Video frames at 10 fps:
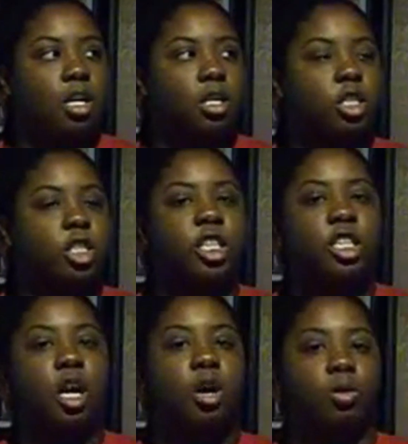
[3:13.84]
she
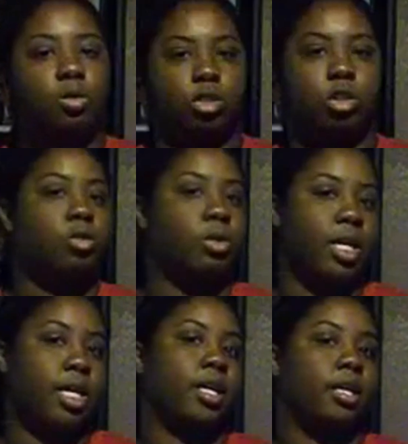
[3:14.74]
knows who he
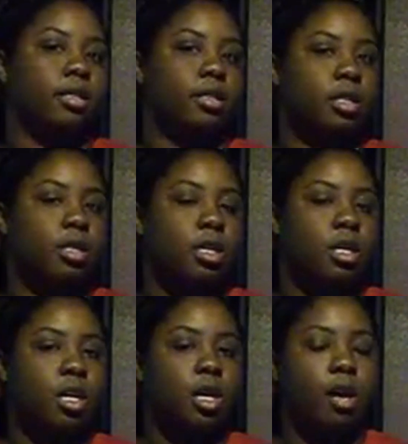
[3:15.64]
is,
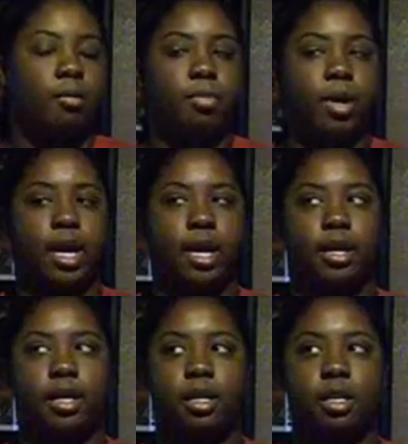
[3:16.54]

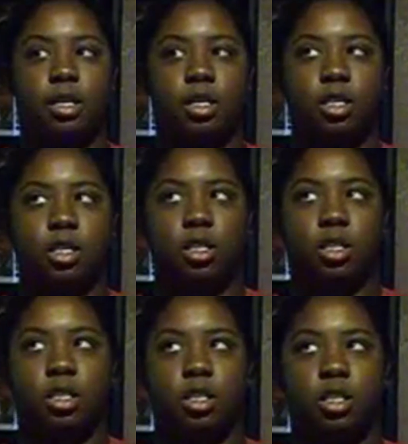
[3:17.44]
but
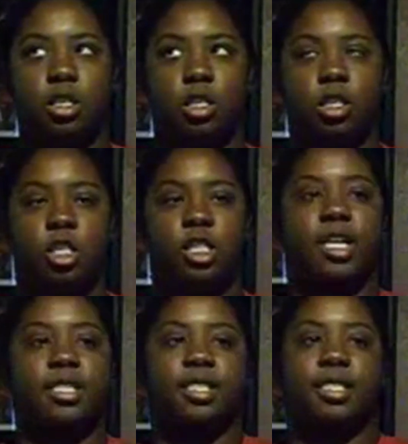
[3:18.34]
she
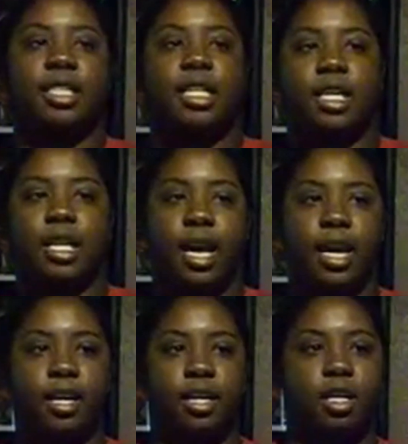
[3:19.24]
doesn't see,
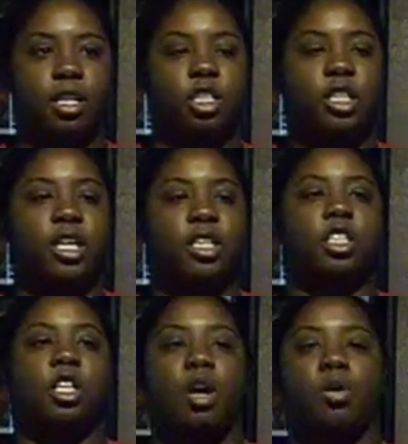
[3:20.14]
like, she doesn't
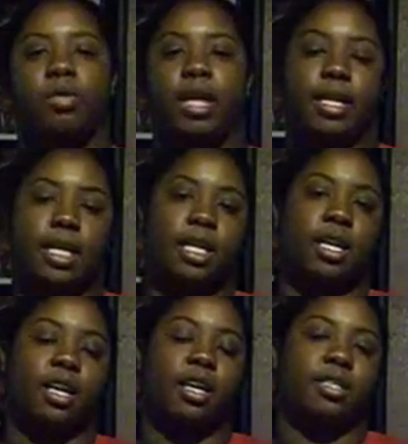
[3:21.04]
know that Lena
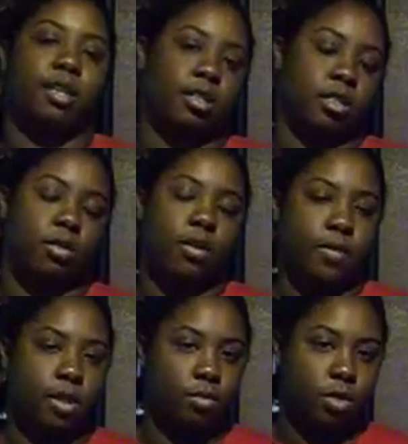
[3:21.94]
is also in love with
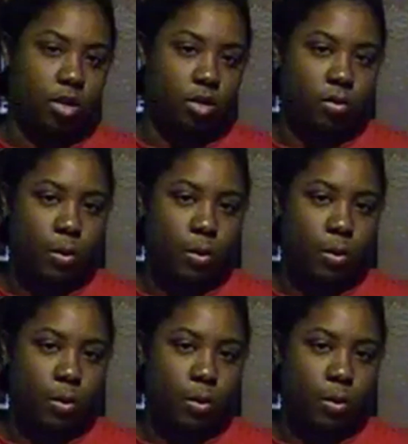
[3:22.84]
him, too.